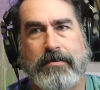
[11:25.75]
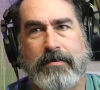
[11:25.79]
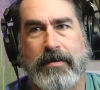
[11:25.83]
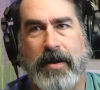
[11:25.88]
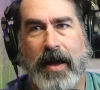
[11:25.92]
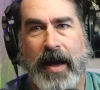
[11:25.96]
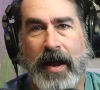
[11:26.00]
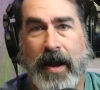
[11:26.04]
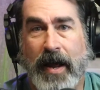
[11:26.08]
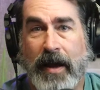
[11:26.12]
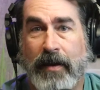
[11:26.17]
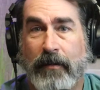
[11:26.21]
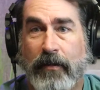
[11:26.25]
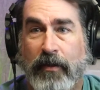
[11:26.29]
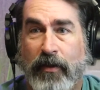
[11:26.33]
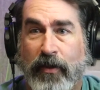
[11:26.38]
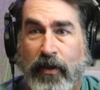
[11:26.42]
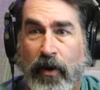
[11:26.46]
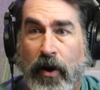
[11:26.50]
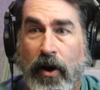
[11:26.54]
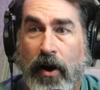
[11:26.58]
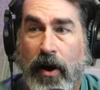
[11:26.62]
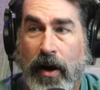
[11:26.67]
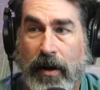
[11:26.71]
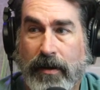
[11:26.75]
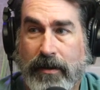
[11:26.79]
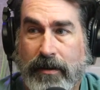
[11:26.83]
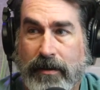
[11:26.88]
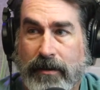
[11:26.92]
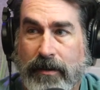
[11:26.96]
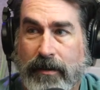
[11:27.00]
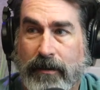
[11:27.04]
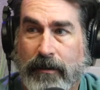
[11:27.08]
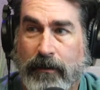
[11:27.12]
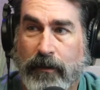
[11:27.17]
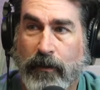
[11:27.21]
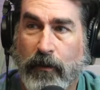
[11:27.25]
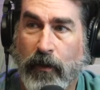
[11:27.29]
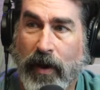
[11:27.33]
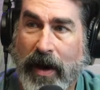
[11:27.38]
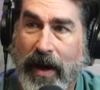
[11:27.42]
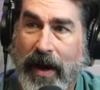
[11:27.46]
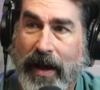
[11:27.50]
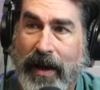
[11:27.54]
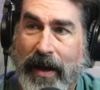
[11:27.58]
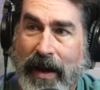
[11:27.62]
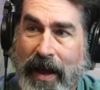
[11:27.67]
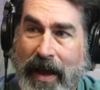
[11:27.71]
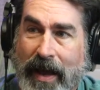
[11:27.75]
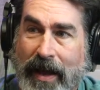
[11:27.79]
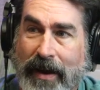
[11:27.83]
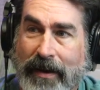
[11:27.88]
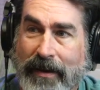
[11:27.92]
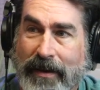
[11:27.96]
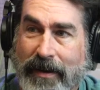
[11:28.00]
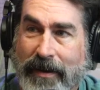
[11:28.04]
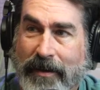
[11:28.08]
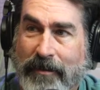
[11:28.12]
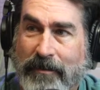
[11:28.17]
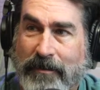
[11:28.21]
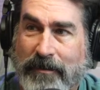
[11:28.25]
And I thought the way I landed,